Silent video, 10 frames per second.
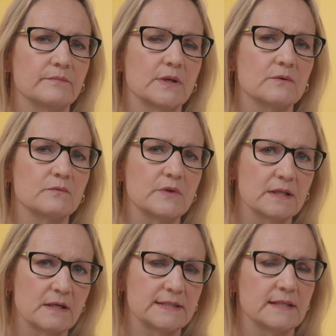But
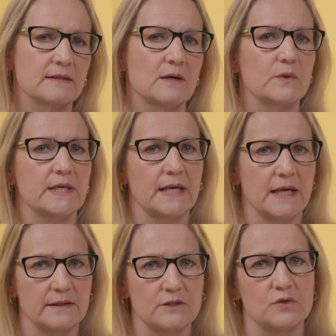realising that we
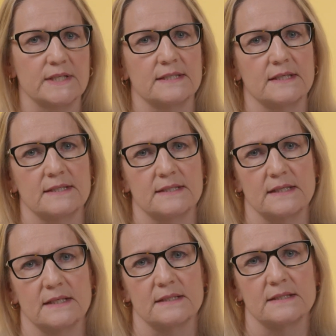can address these
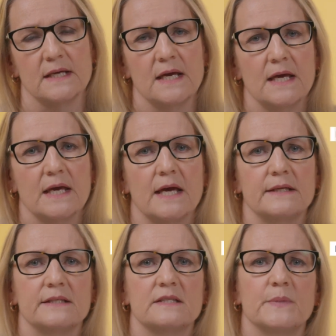things and
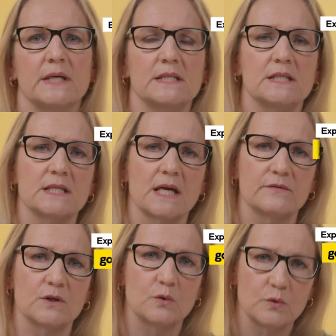expecting to have
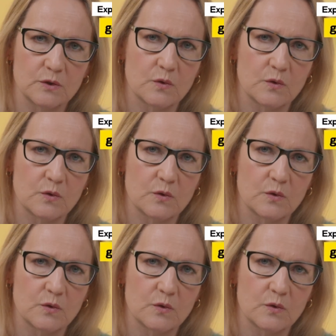a good